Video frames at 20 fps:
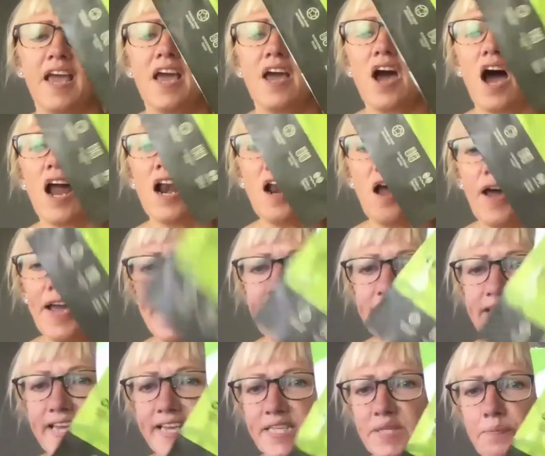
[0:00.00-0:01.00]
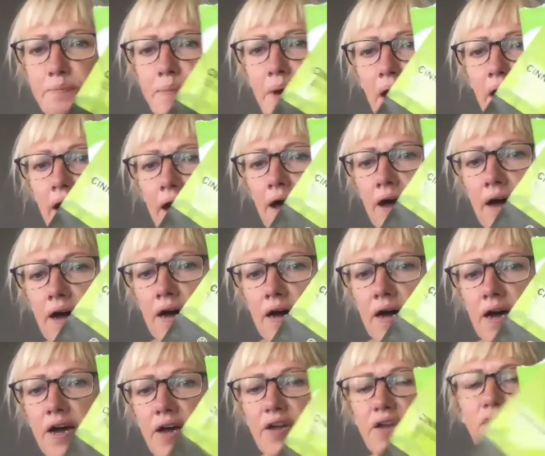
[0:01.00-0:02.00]
I like these, but
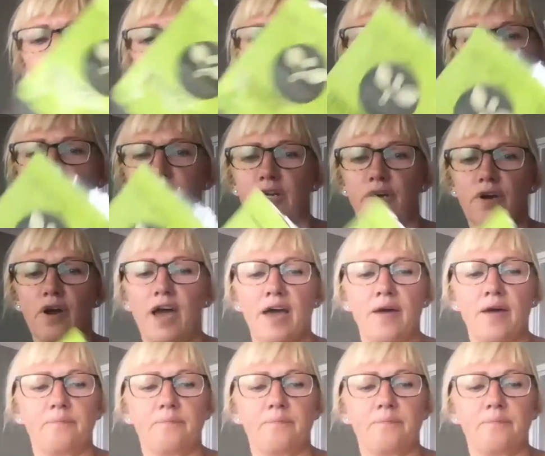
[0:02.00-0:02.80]
of course you've got